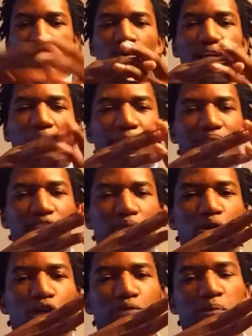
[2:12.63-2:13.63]
What happens to
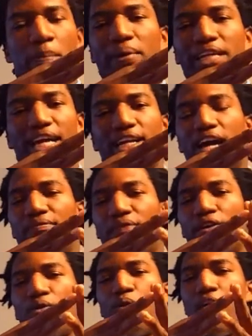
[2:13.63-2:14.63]
most people, they are not
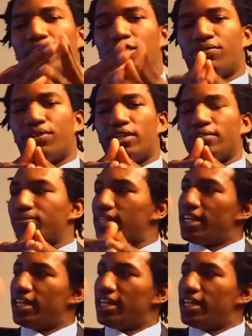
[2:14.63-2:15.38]
very watchful.